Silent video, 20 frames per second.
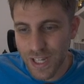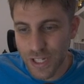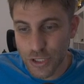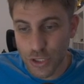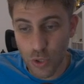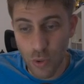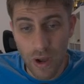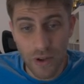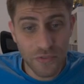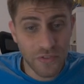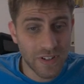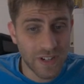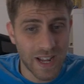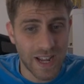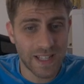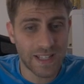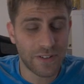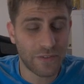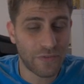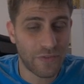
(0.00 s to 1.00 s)
So after
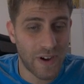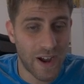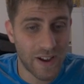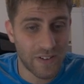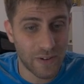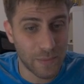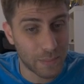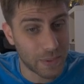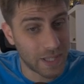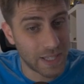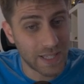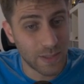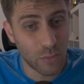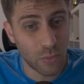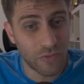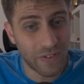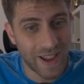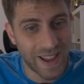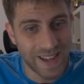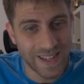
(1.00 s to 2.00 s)
knight e5, he played the
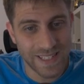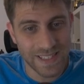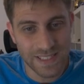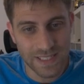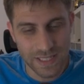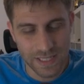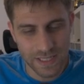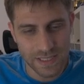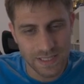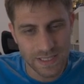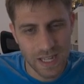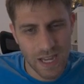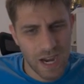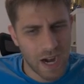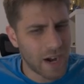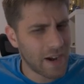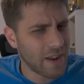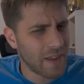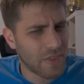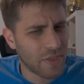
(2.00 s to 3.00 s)
move a6,
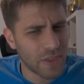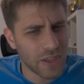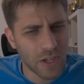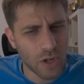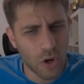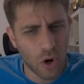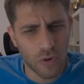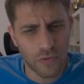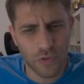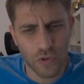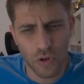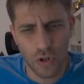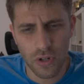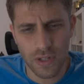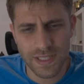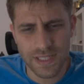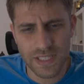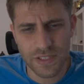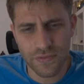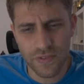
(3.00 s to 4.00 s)
I think overall
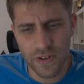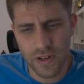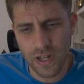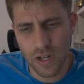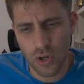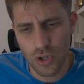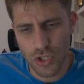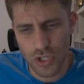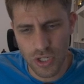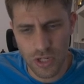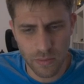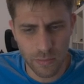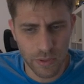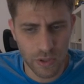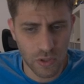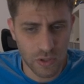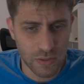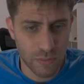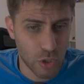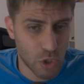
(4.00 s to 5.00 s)
it's very logical
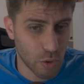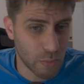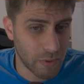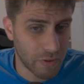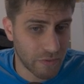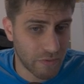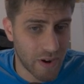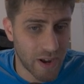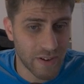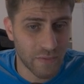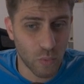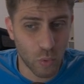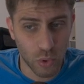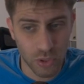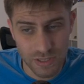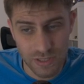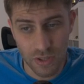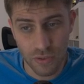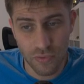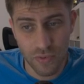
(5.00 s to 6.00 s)
because bishop b5
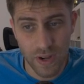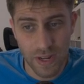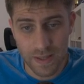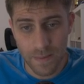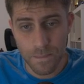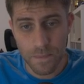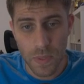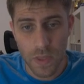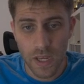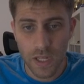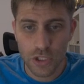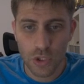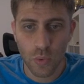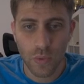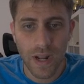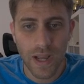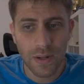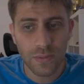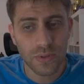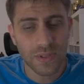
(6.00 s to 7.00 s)
was the threat. So
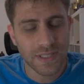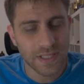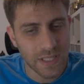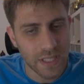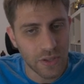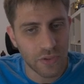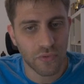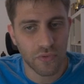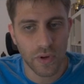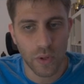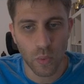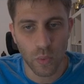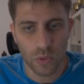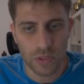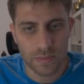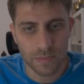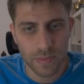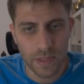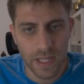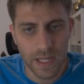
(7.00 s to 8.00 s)
now c3
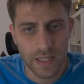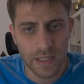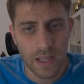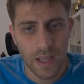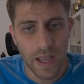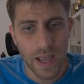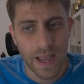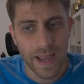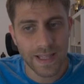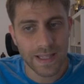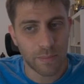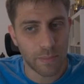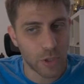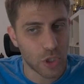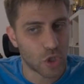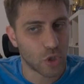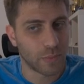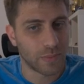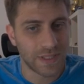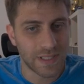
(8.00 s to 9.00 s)
was played and
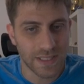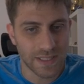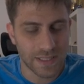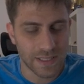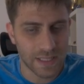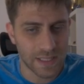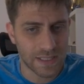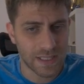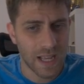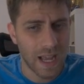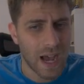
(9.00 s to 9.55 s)
bishop d6.